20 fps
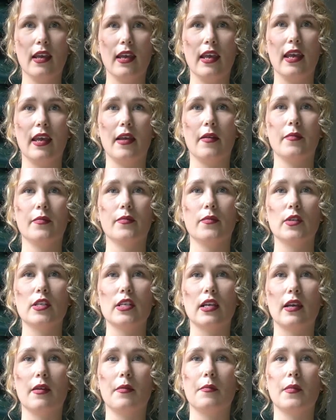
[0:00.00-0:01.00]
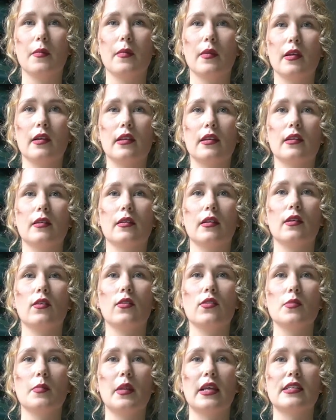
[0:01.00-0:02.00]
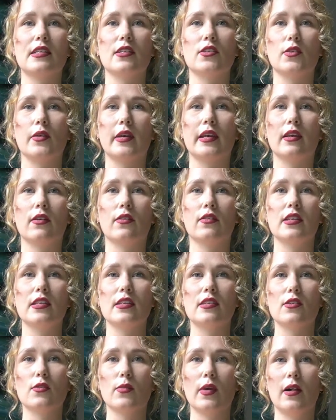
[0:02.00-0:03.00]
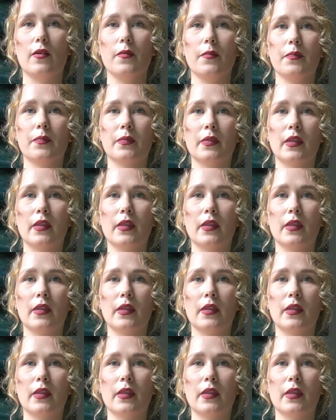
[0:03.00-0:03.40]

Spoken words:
here, which I'm contemplating doing on this as well,